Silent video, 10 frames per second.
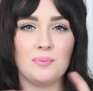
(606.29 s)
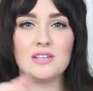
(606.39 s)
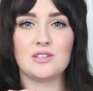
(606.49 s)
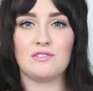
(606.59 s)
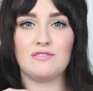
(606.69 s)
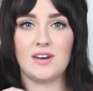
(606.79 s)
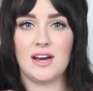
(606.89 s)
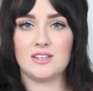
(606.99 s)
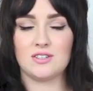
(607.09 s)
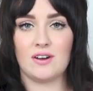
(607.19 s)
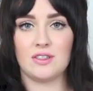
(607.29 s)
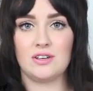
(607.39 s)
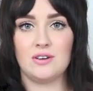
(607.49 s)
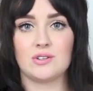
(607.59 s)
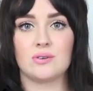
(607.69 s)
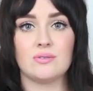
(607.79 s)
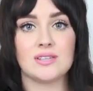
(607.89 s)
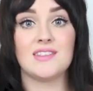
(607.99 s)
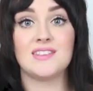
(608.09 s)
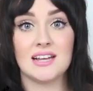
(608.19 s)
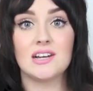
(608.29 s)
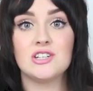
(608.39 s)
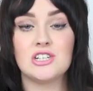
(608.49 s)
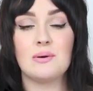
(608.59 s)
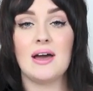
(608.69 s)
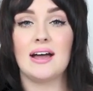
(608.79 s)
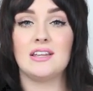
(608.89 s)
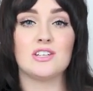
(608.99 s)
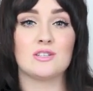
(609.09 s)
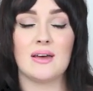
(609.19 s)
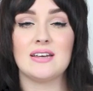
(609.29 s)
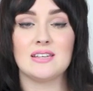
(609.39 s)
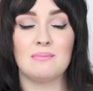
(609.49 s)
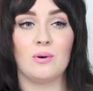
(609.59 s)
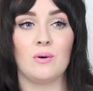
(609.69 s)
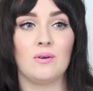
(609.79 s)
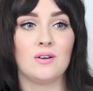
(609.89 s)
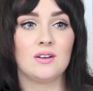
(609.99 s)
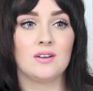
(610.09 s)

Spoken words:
this on first around the cuticles and then I do it, and it just makes it more,